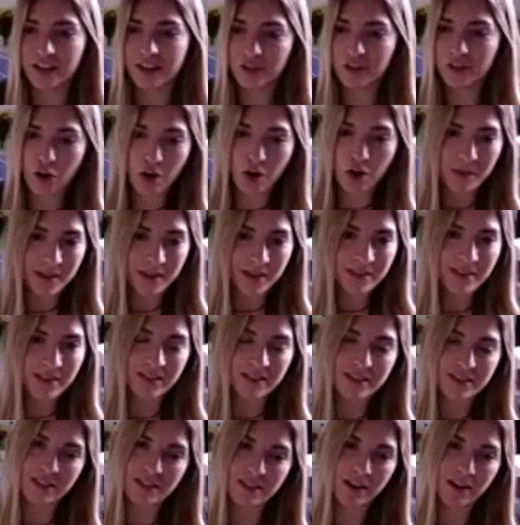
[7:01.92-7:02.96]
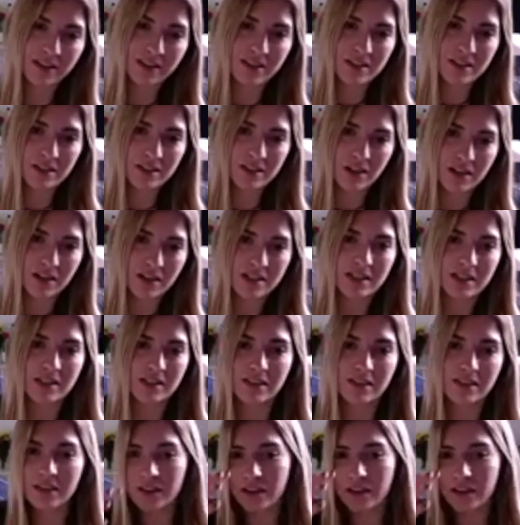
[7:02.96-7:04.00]
comment and start
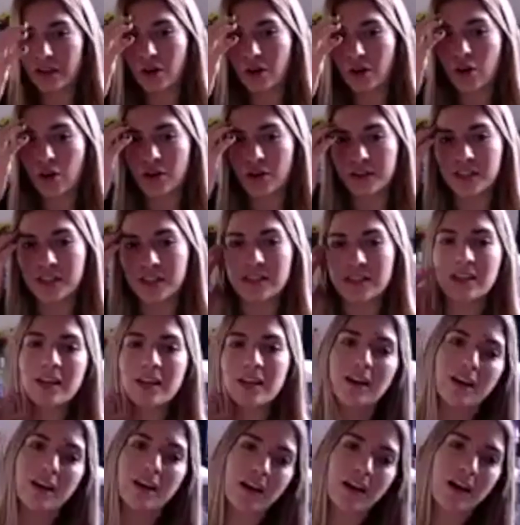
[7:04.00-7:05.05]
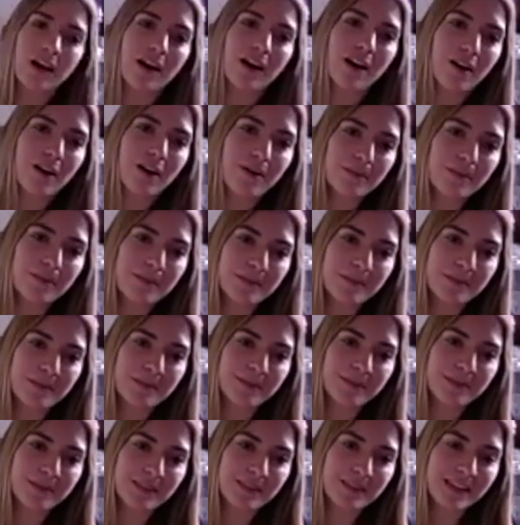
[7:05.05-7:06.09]
discussing on it.
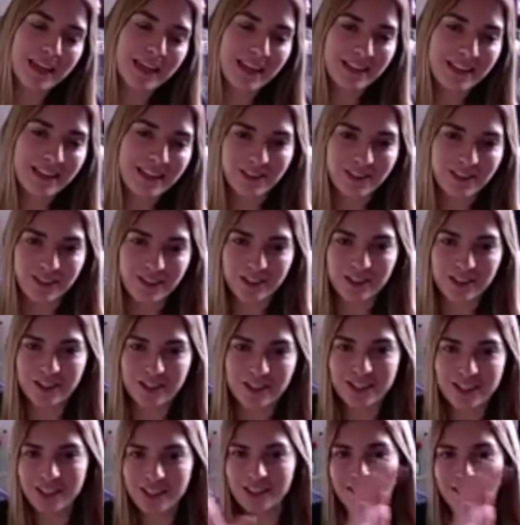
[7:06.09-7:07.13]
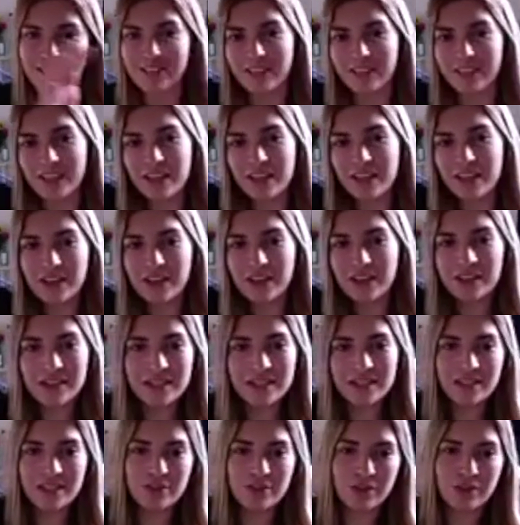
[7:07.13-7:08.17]
Then there's the
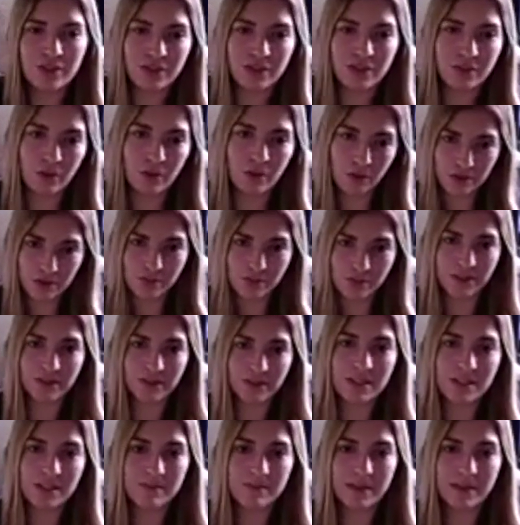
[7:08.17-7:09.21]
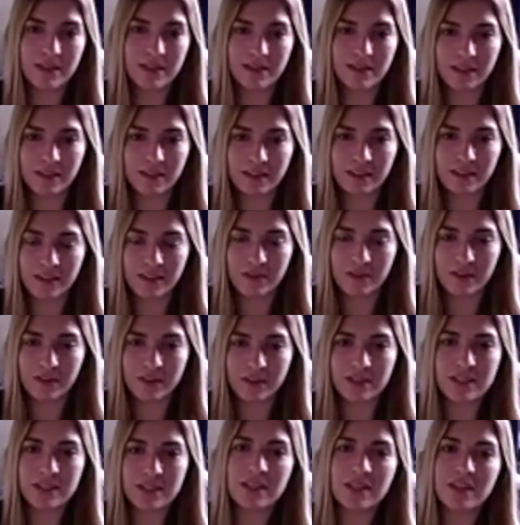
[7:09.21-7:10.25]
events. You can also participate in
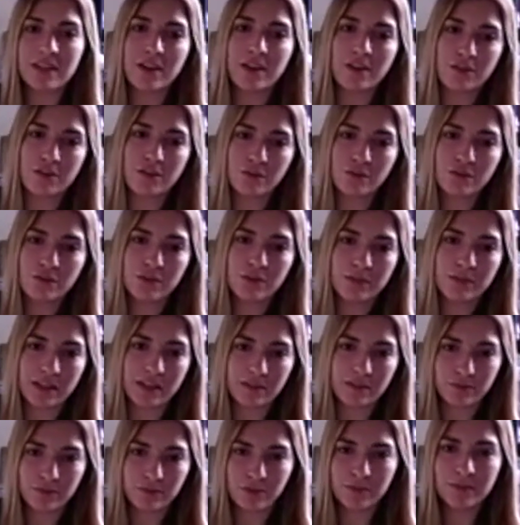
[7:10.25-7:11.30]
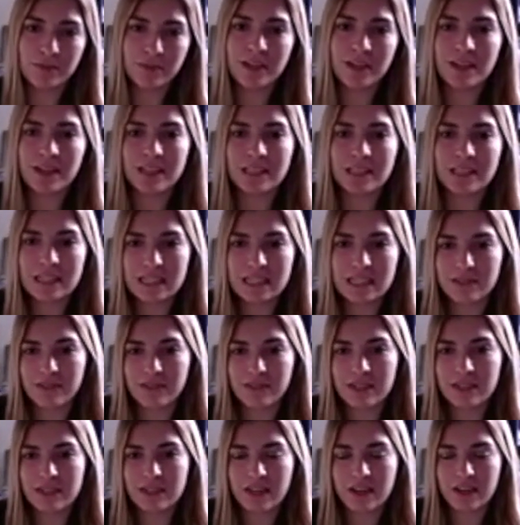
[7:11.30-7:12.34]
events through the platform. These
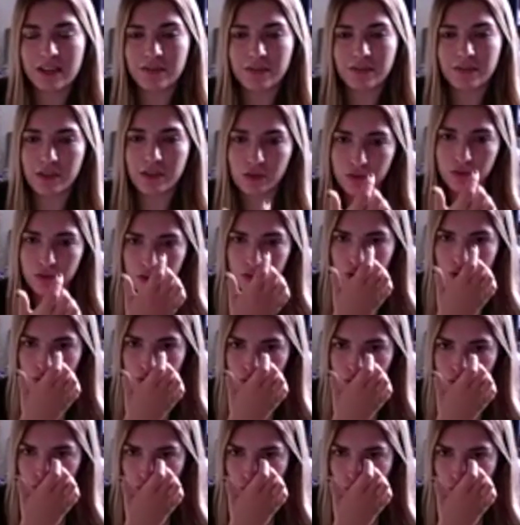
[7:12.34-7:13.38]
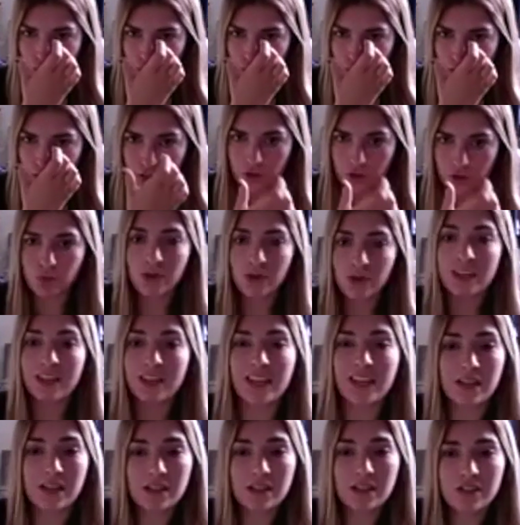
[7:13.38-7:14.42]
events can be used to
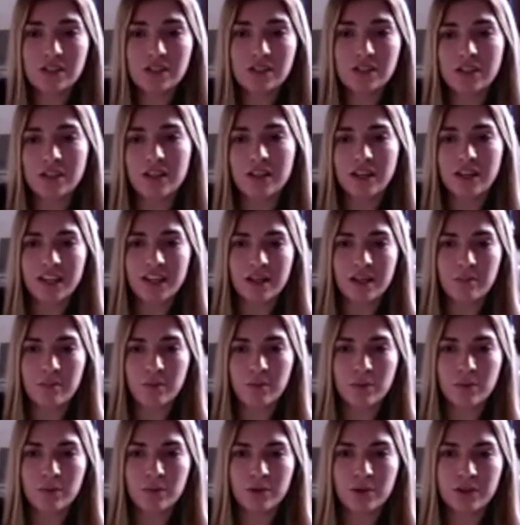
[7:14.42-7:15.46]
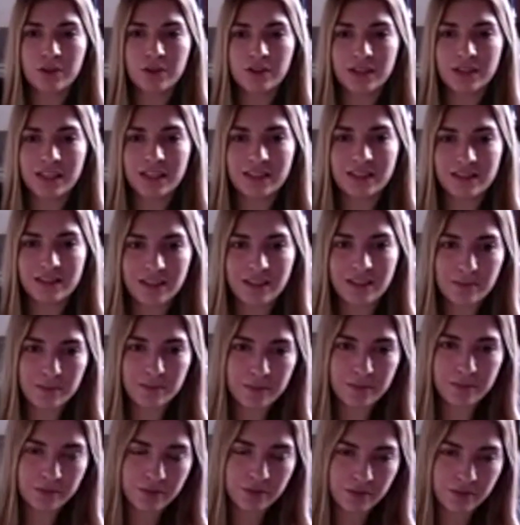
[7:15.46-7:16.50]
engage in a more in-depth
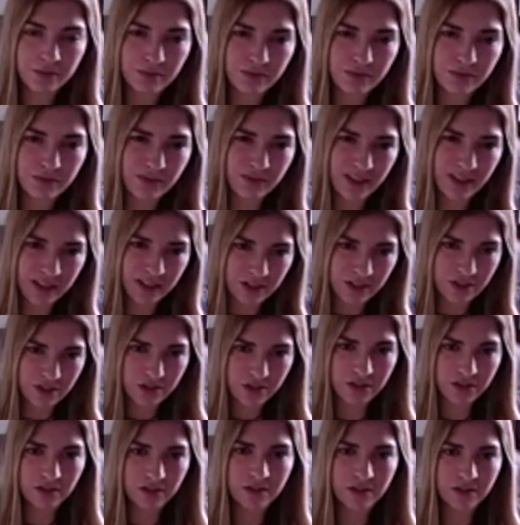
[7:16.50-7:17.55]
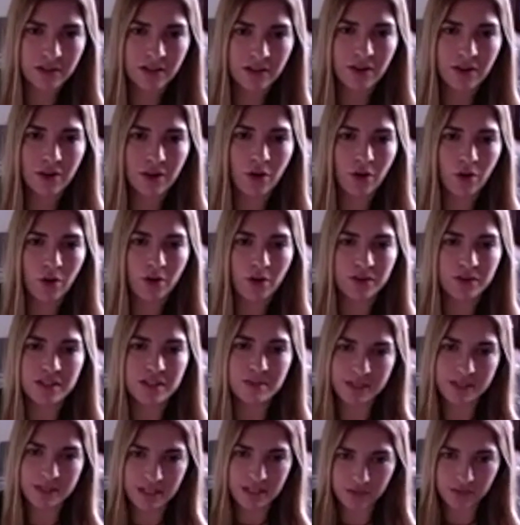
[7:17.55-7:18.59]
reflection on
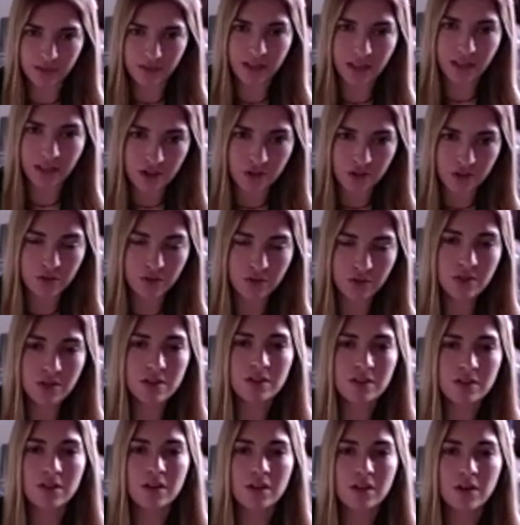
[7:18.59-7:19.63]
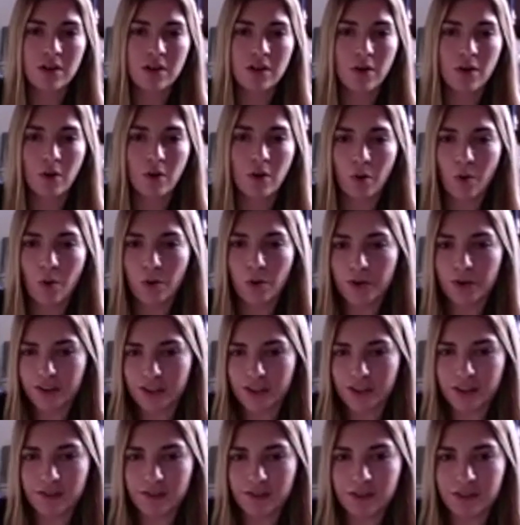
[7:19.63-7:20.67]
specific issues, or
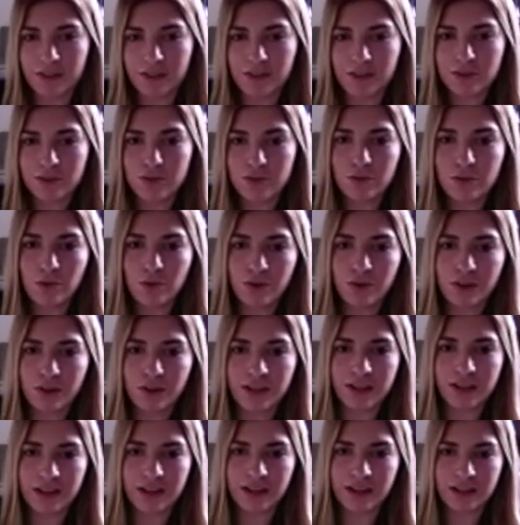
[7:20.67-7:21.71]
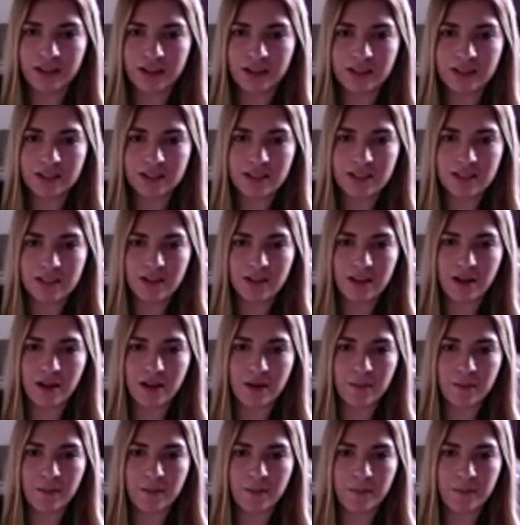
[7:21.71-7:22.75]
even to organize
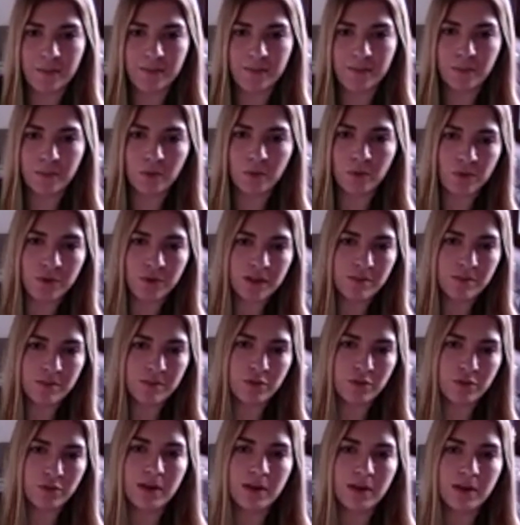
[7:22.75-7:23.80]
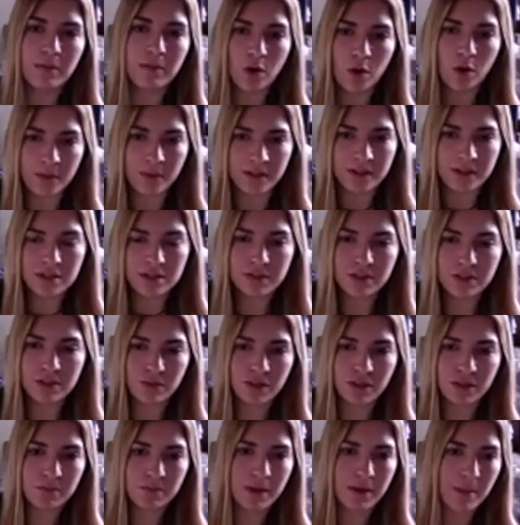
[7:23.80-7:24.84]
more informal moments
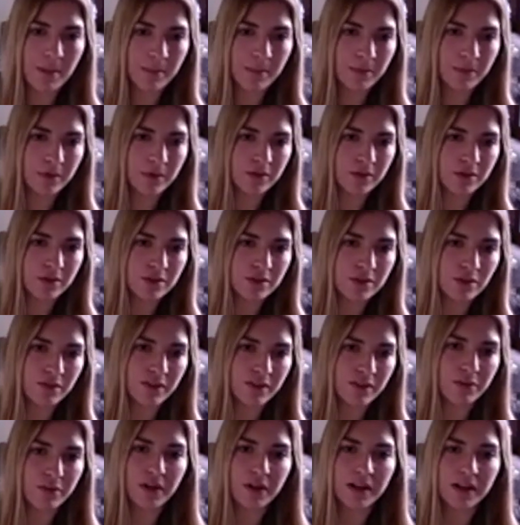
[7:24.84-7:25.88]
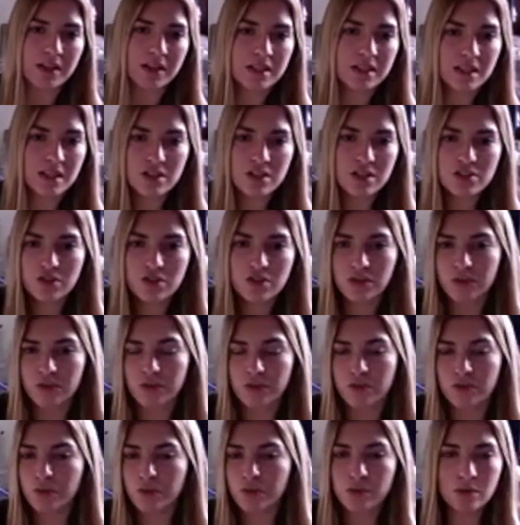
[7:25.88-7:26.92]
between members of an organization
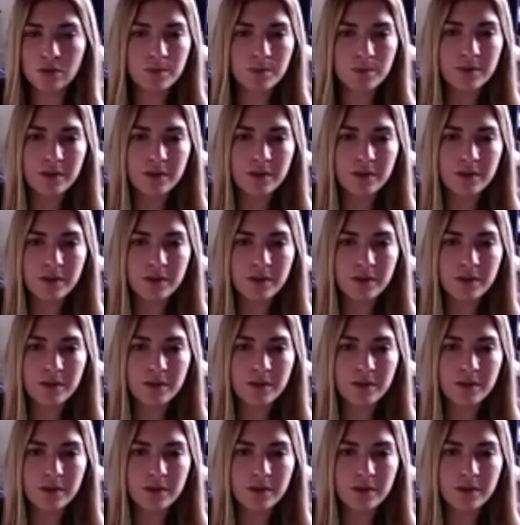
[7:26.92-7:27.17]
or a group